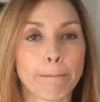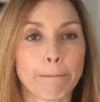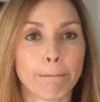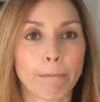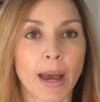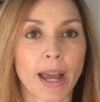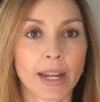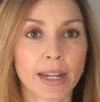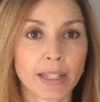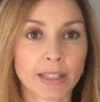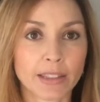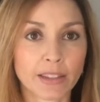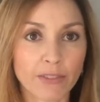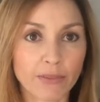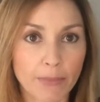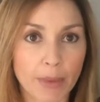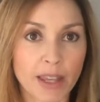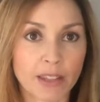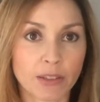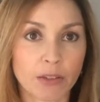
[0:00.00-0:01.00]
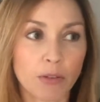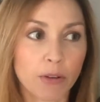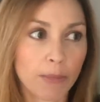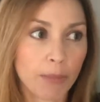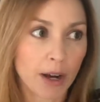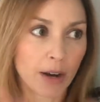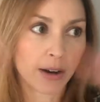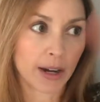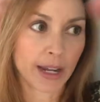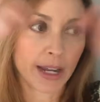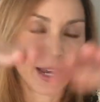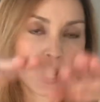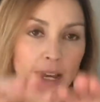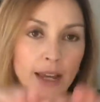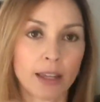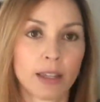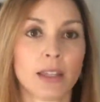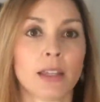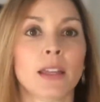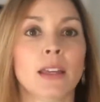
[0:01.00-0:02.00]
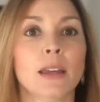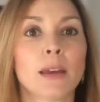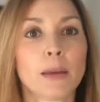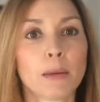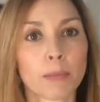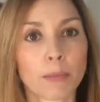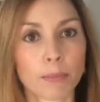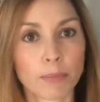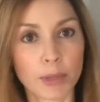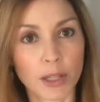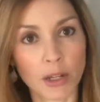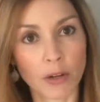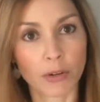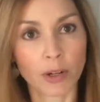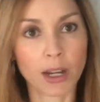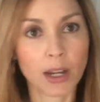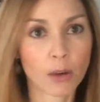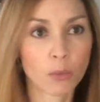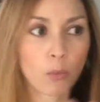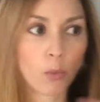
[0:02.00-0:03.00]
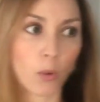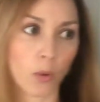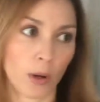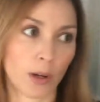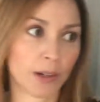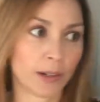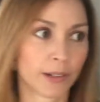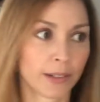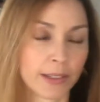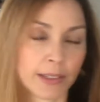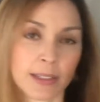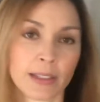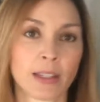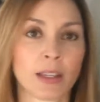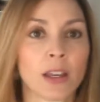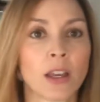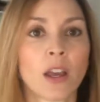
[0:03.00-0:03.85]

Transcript: Mayans of Mesoamerica, Punic Wars,